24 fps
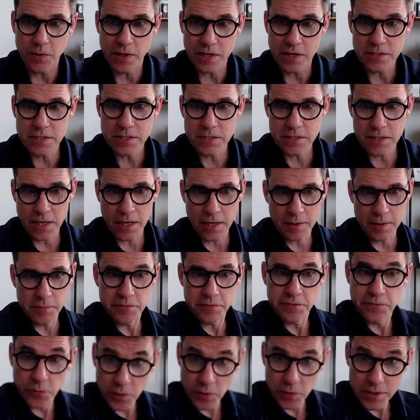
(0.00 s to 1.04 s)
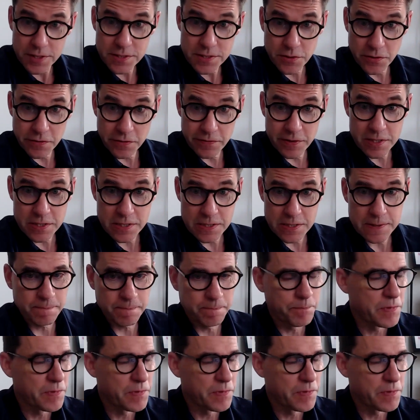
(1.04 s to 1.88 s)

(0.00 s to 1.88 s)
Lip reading: U.S. Forest Service.